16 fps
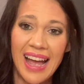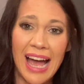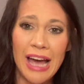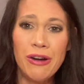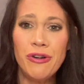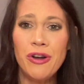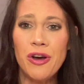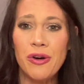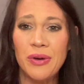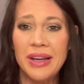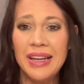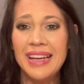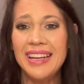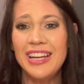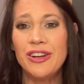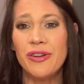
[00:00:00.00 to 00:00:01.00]
I don't know,
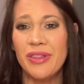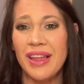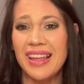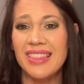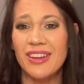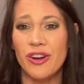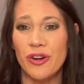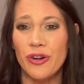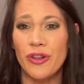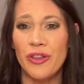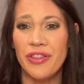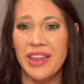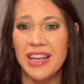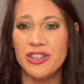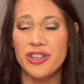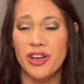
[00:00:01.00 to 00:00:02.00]
you know, like the girdle
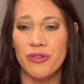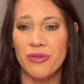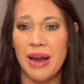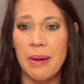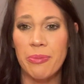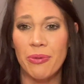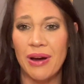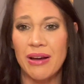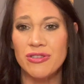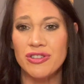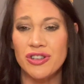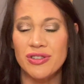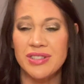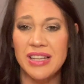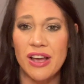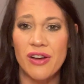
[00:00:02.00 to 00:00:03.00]
things you can wrap around
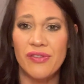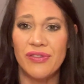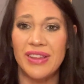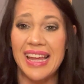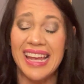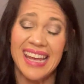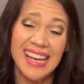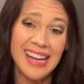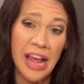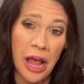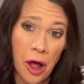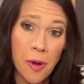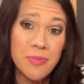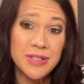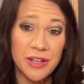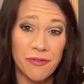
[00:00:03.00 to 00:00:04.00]
yourself. Like, it
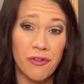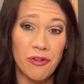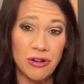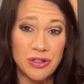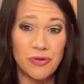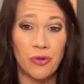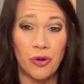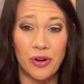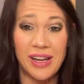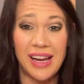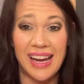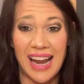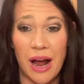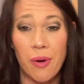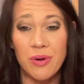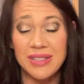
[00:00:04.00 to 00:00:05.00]
helps the first 48
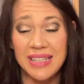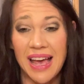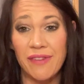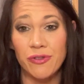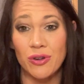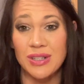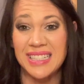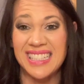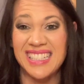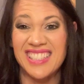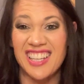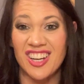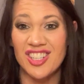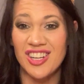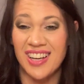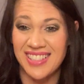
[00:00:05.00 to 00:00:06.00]
hours after a C
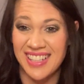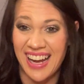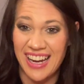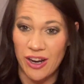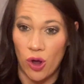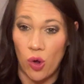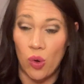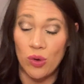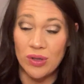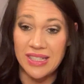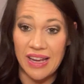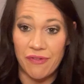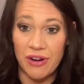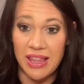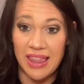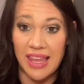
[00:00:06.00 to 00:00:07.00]
section because it kind of holds
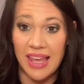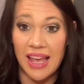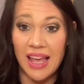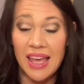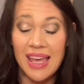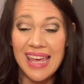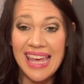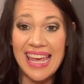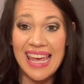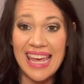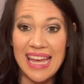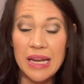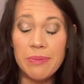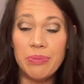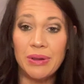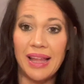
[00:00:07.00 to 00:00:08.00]
everything
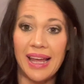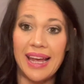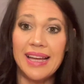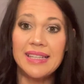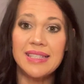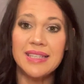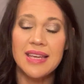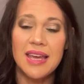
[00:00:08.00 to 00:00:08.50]
in place.